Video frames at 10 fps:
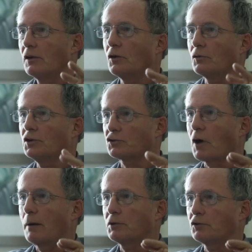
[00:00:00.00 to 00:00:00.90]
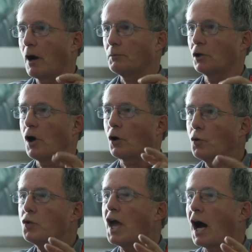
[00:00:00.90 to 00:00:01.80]
they're described to Tom DeLonge,
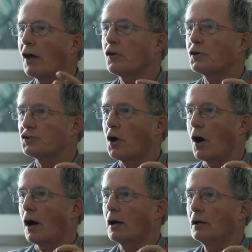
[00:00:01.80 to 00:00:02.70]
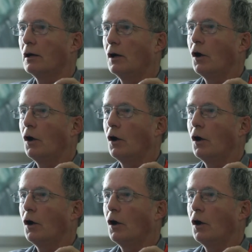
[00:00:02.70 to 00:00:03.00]
who the others are,